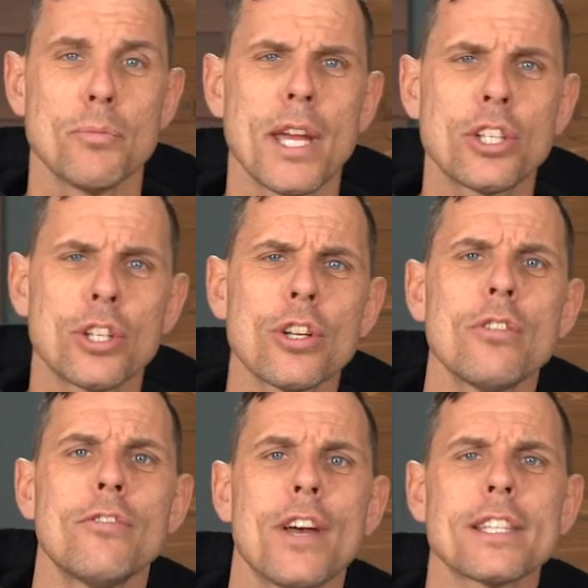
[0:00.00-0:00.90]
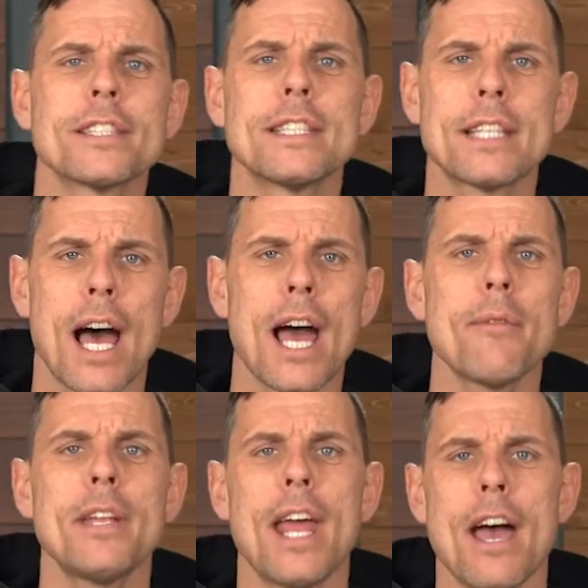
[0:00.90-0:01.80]
make sure you invest the
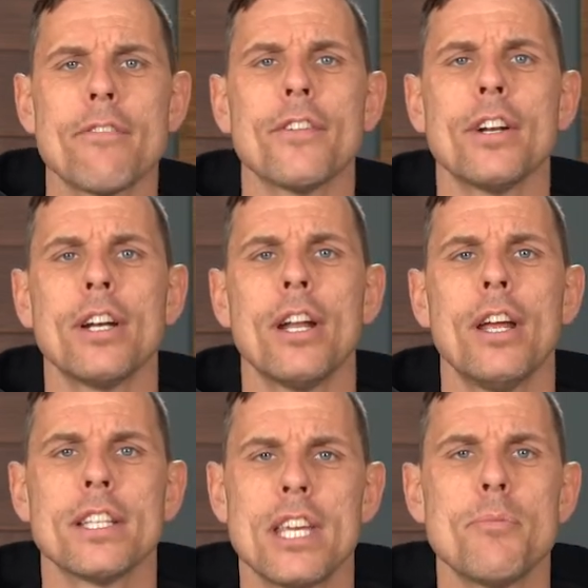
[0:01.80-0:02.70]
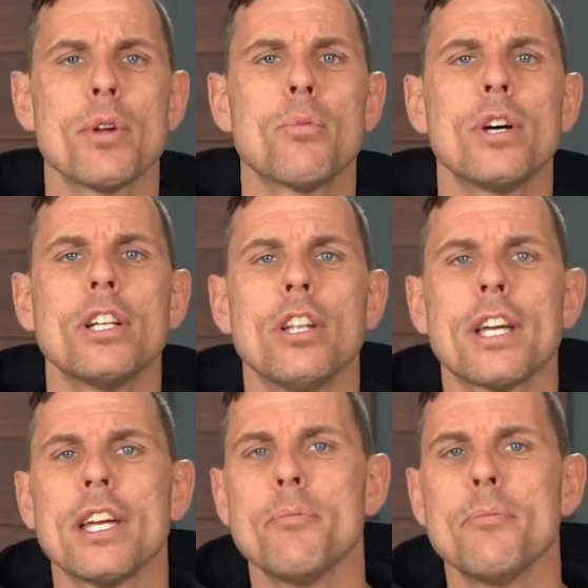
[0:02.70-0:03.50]
time and effort to keep your wood looking